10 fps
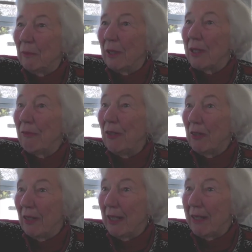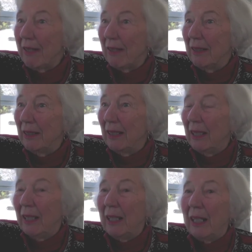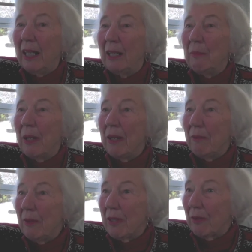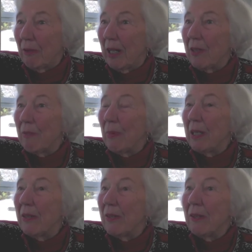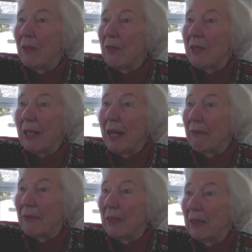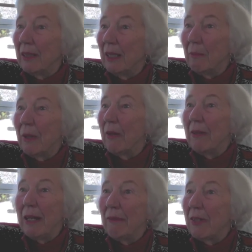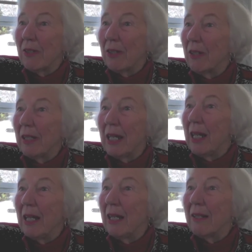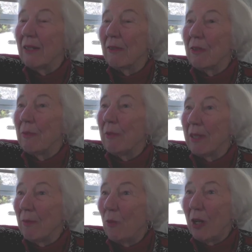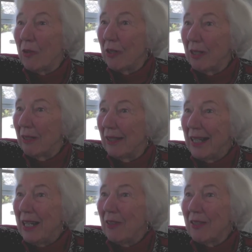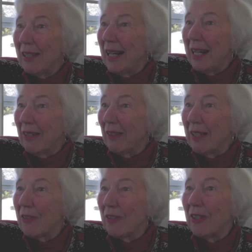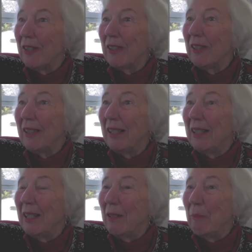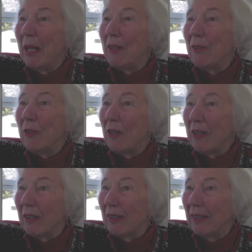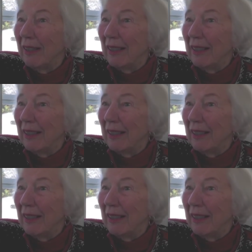was furious, and Mother was crushed because the nurse left. And Mother never saw her again until she was in Washington years later and met her daughter.